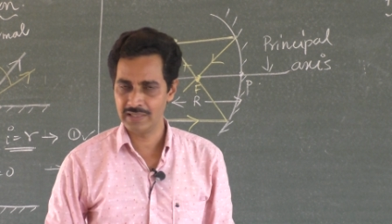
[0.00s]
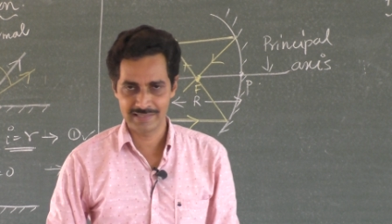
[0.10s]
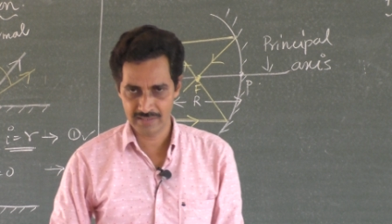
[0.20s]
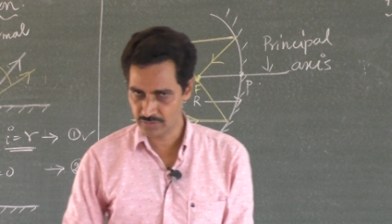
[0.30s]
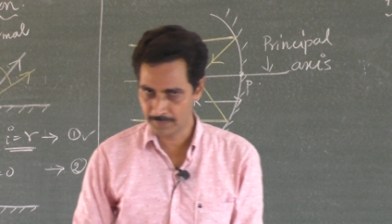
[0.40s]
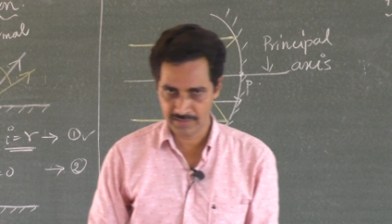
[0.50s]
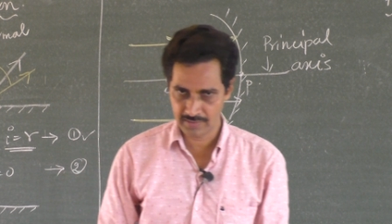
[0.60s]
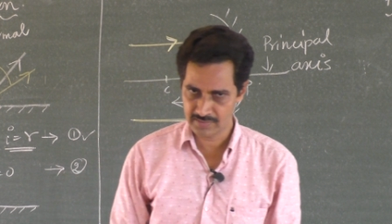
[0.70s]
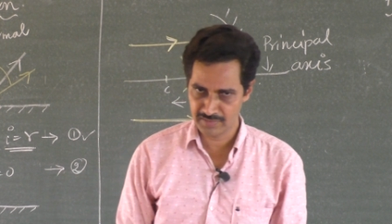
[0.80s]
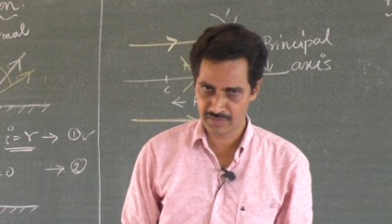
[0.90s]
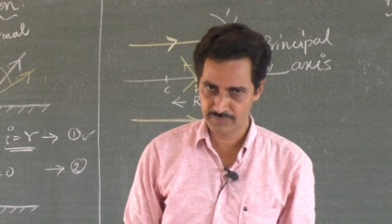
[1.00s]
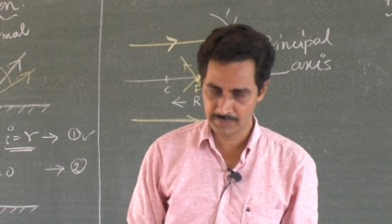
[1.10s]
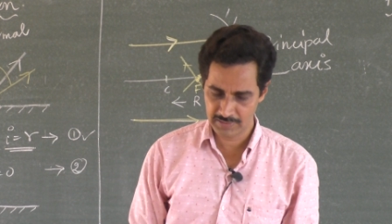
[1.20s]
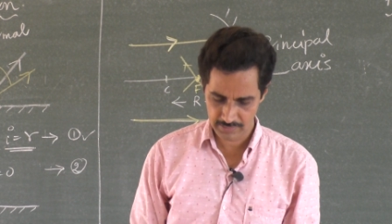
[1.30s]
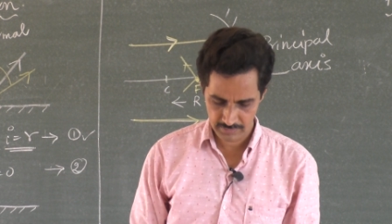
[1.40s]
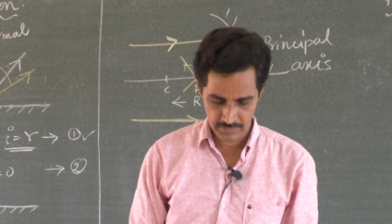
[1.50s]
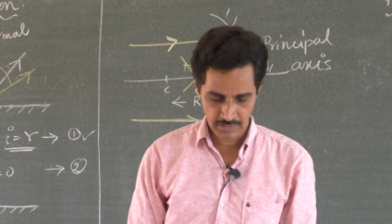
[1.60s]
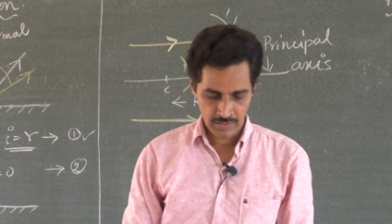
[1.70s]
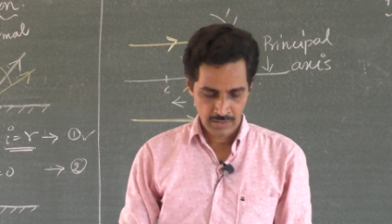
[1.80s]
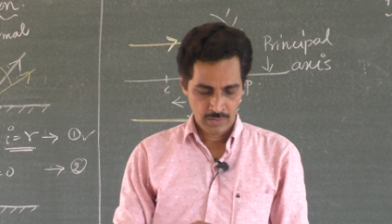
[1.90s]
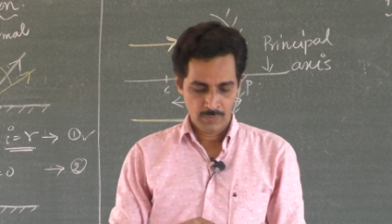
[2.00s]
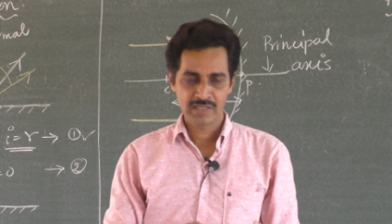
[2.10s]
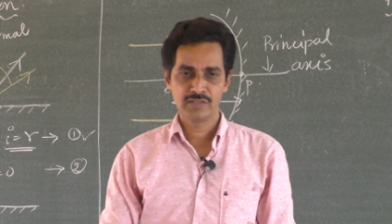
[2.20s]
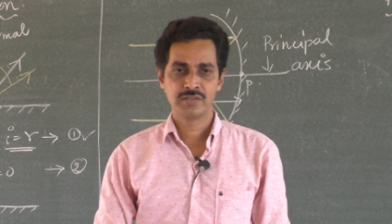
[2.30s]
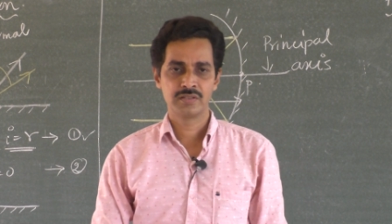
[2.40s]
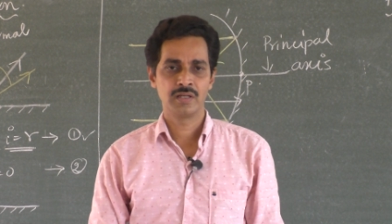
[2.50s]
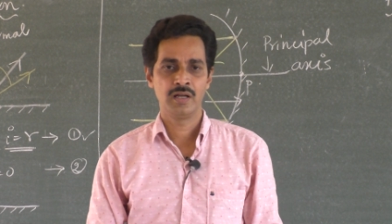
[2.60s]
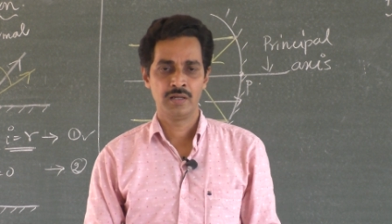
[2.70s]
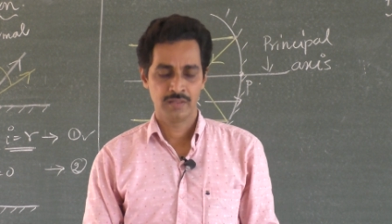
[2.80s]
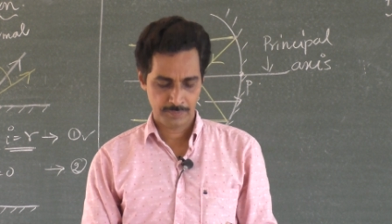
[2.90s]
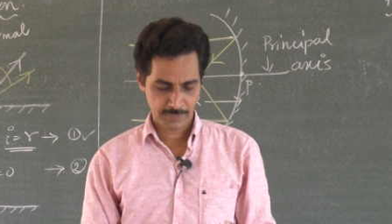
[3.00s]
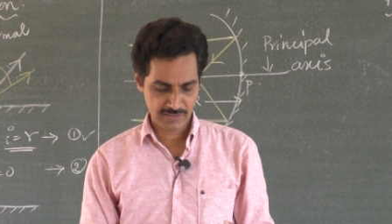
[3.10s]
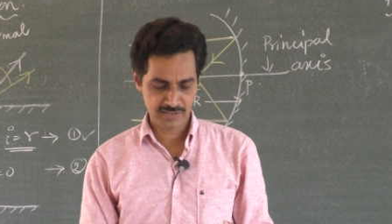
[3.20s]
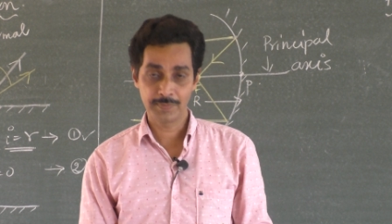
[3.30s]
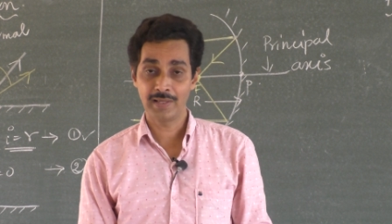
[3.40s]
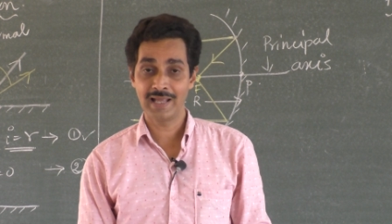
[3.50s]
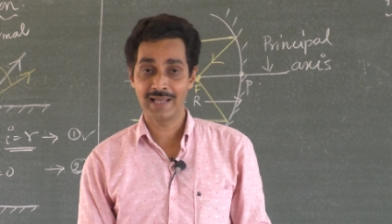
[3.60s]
it is the geometric center of the mirror. What is uh, principal